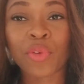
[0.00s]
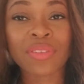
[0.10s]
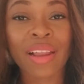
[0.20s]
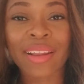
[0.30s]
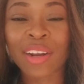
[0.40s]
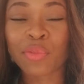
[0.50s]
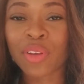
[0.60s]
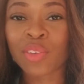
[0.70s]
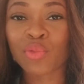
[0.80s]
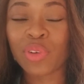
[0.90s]
For a lot
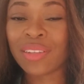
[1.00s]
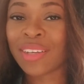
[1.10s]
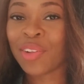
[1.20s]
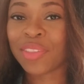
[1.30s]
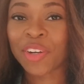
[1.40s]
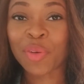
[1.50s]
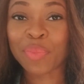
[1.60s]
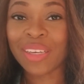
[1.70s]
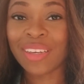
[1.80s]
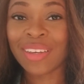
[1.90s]
of us, retail
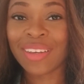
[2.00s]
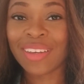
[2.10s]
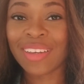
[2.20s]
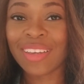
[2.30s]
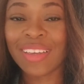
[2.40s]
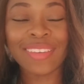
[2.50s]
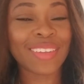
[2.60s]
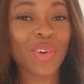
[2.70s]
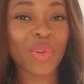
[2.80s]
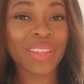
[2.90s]
therapy is
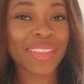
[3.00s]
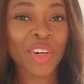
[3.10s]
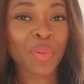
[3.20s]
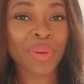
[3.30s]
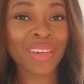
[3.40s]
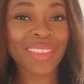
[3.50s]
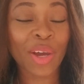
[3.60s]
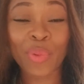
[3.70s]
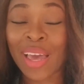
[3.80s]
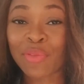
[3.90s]
the only therapy
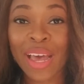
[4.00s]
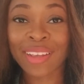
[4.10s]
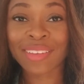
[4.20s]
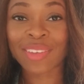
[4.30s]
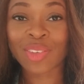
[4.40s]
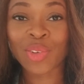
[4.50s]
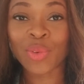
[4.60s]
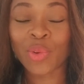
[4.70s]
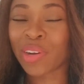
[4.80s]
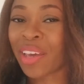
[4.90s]
that we have access
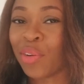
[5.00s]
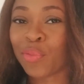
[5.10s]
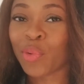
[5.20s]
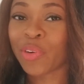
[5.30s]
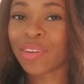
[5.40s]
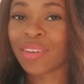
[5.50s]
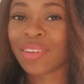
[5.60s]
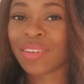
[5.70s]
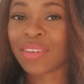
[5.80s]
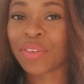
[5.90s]
to or can afford,
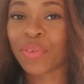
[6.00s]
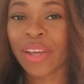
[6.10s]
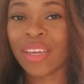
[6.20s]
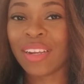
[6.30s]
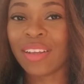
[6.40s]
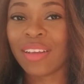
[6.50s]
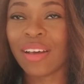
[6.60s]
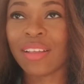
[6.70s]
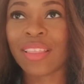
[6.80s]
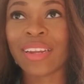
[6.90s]
right?
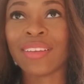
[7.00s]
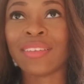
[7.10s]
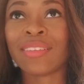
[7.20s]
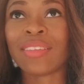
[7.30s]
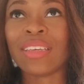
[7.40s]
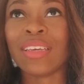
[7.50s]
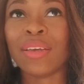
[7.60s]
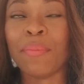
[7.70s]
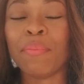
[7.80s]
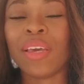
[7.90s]
That is
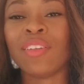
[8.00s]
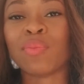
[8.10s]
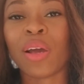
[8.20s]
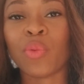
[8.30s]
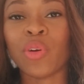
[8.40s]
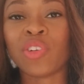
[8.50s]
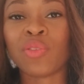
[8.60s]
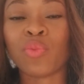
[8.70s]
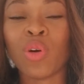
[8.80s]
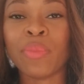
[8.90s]
the means by
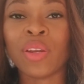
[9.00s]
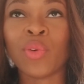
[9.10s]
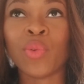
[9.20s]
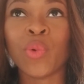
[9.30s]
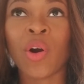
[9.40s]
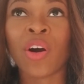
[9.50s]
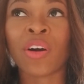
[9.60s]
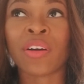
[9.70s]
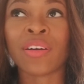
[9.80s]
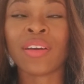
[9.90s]
which women who
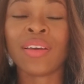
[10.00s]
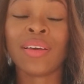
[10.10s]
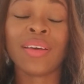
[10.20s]
are,